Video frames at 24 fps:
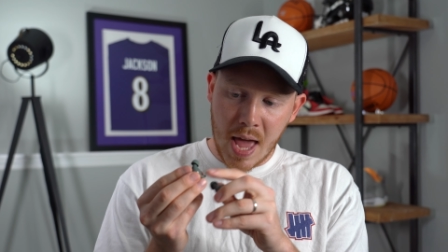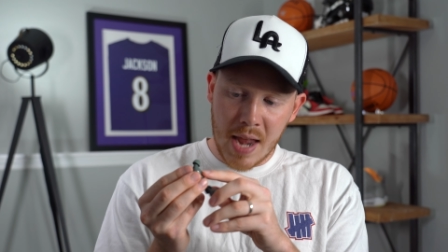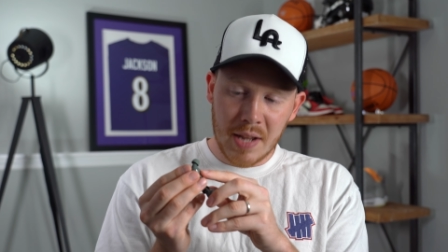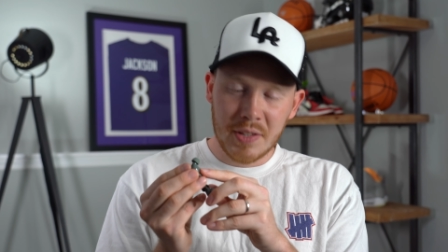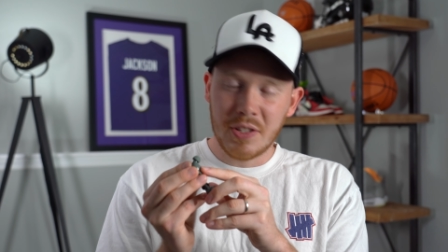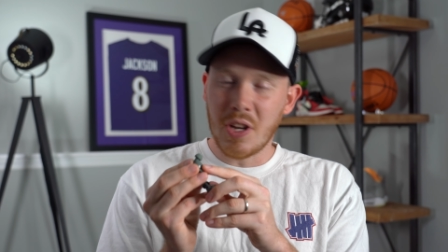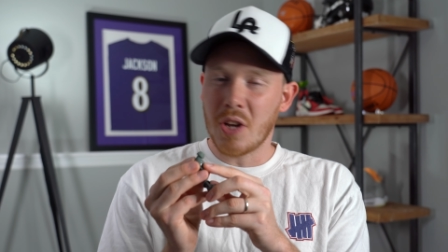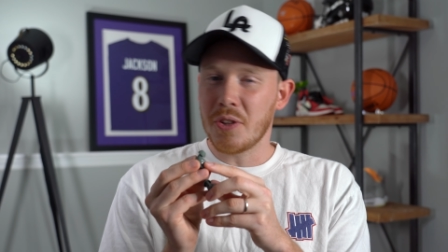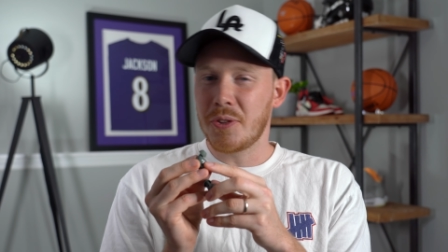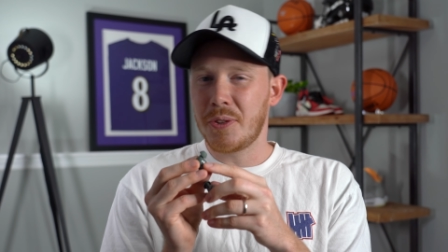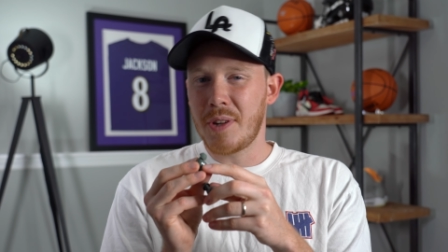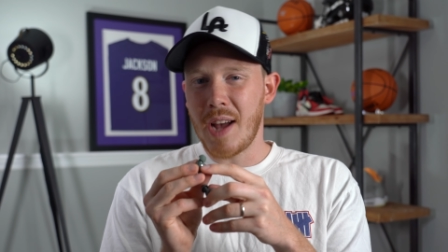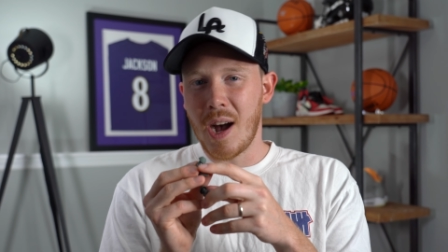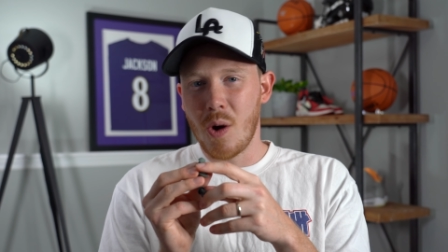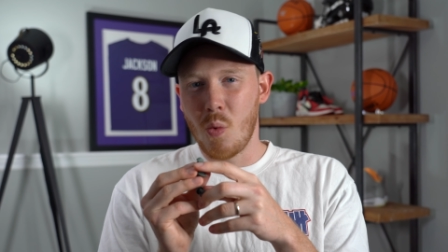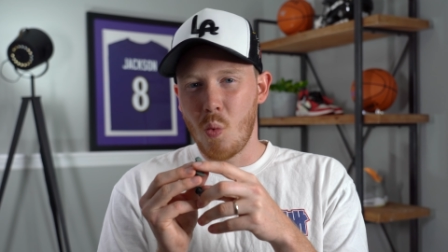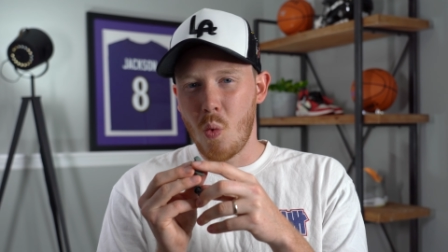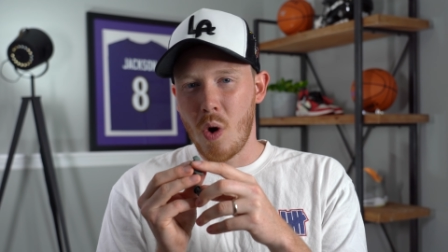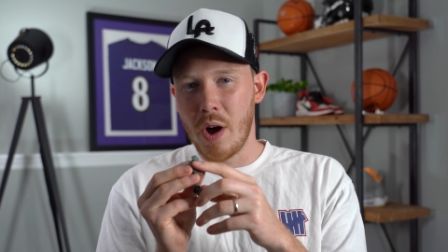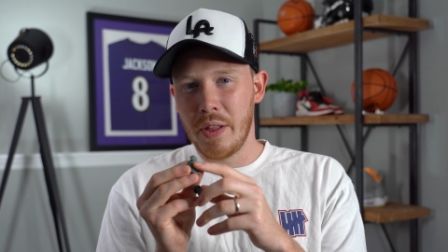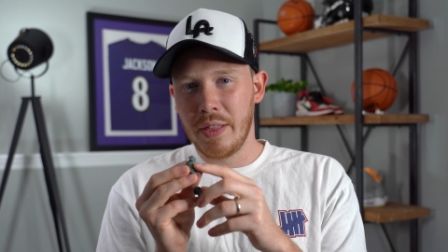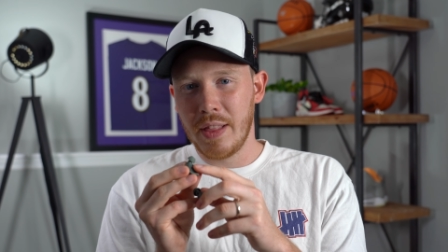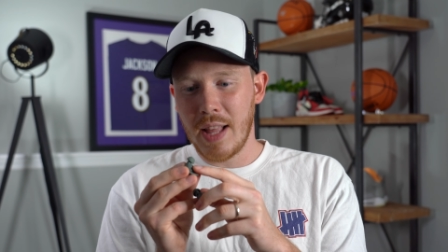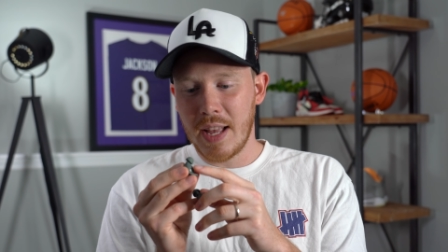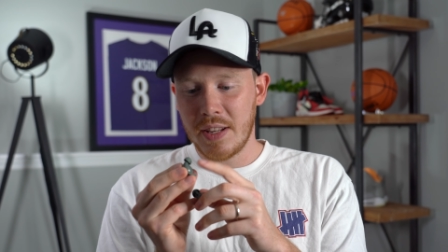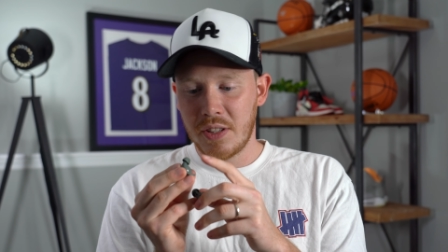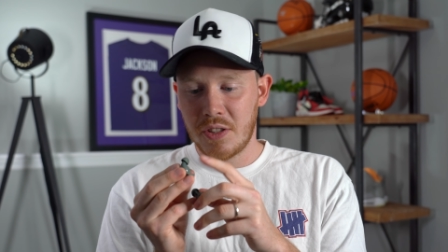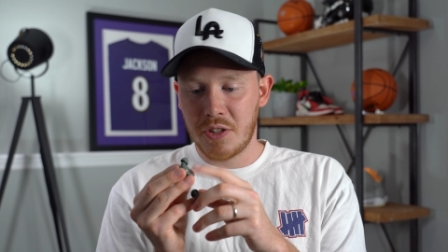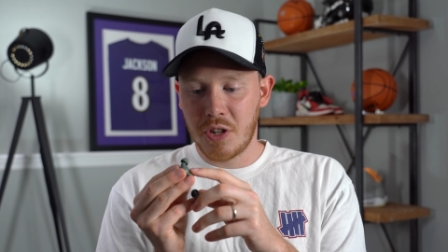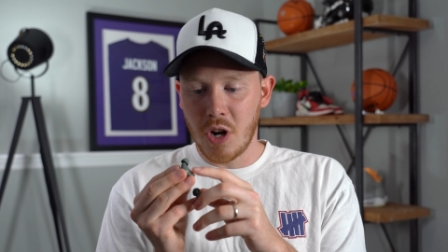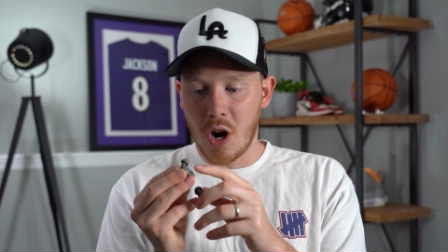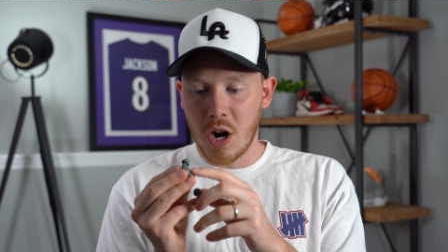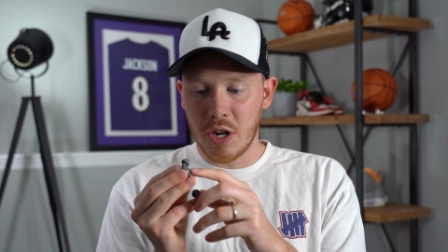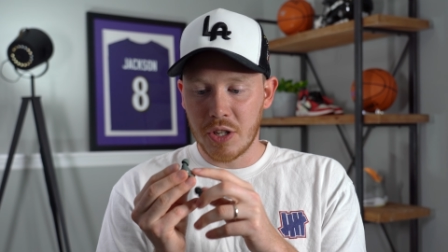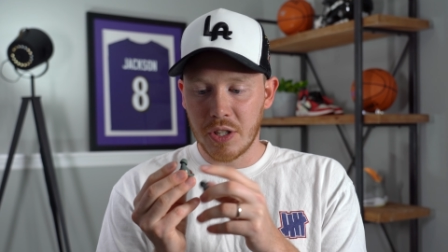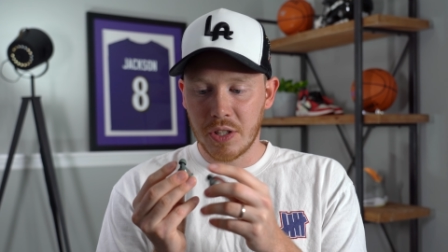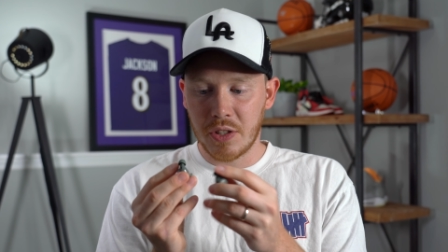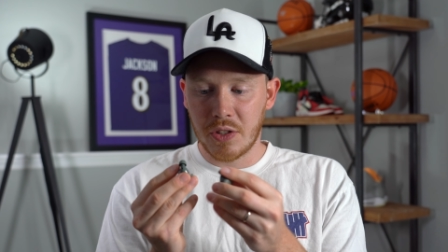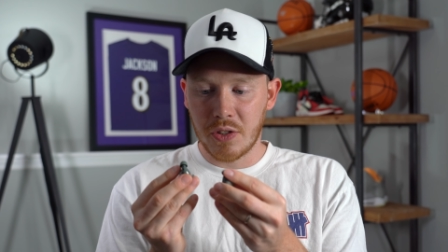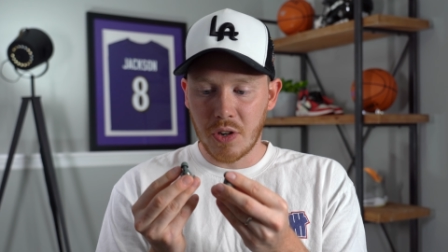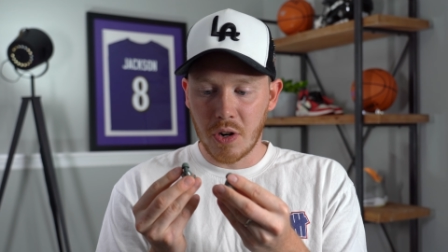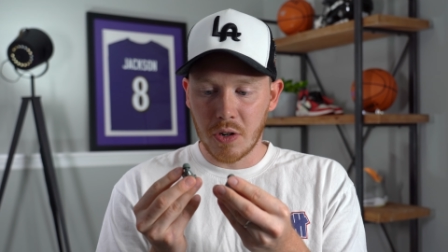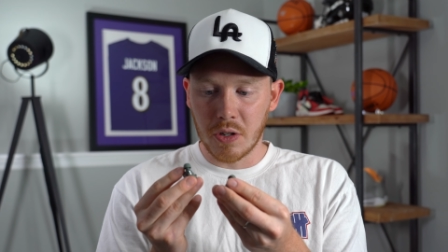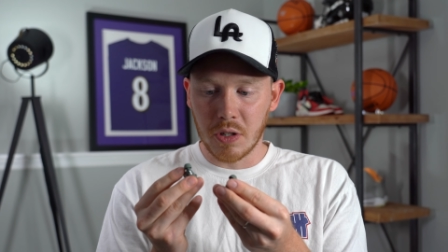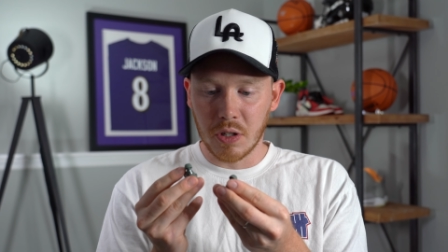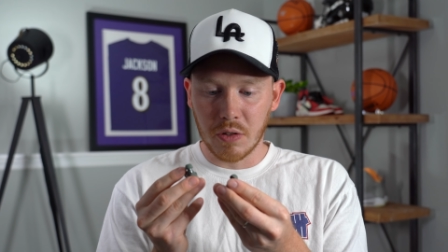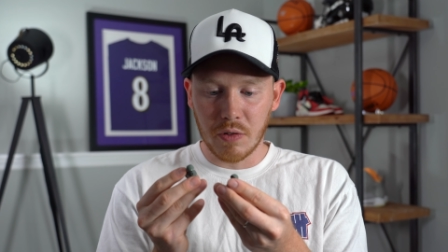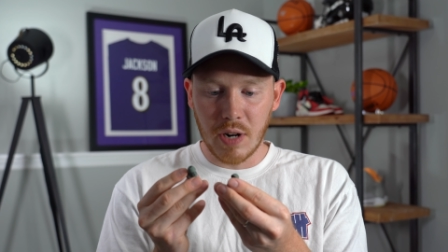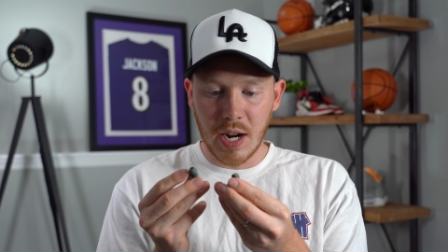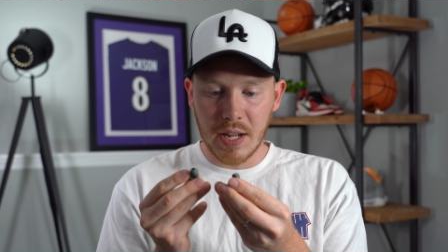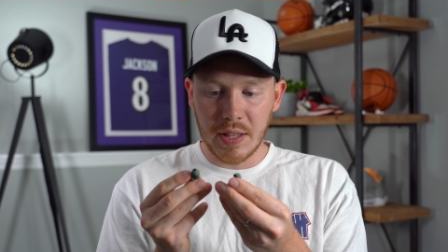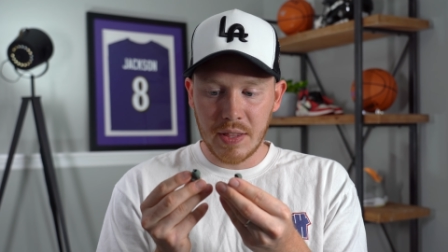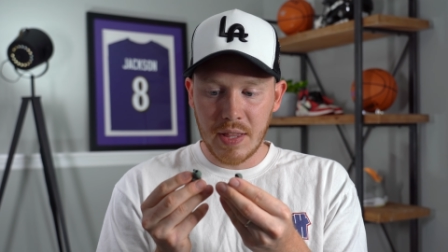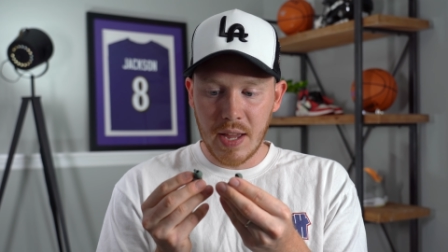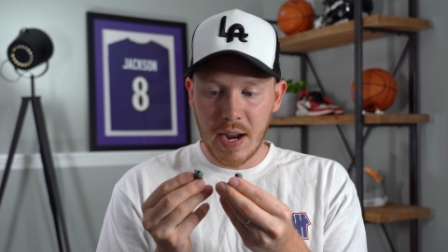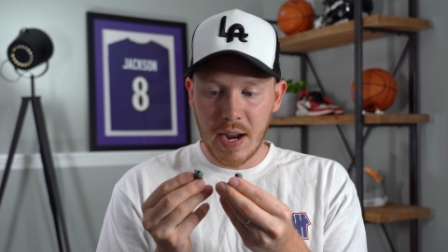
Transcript: And it's also got one less charging circle right